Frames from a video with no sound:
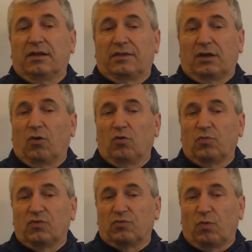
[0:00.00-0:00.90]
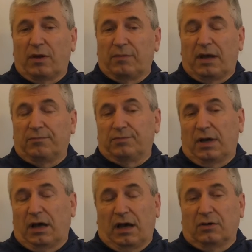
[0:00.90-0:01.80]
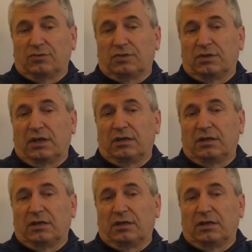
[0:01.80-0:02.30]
that almost wipe out the